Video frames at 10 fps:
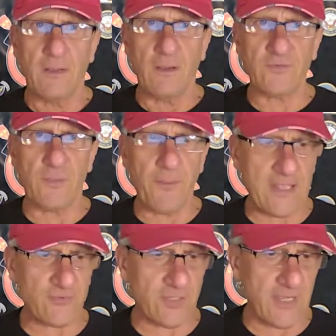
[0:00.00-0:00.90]
Okay,
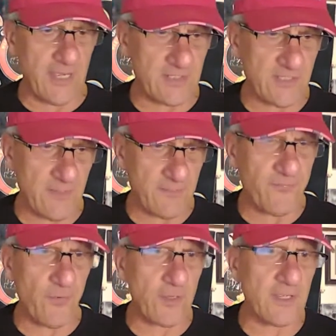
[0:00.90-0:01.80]
Patrick, I got something
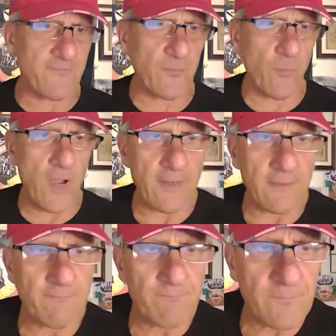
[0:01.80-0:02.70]
for you if you want
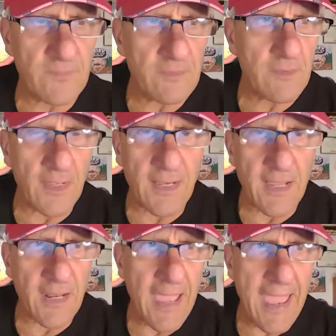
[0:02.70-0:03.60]
it. I
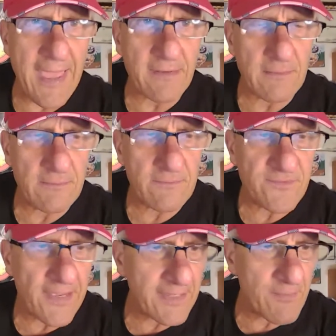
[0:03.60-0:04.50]
got a hat.
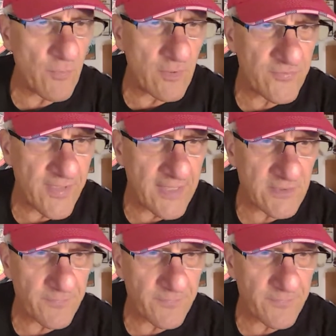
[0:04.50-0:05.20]
Zach, give me one of those hats up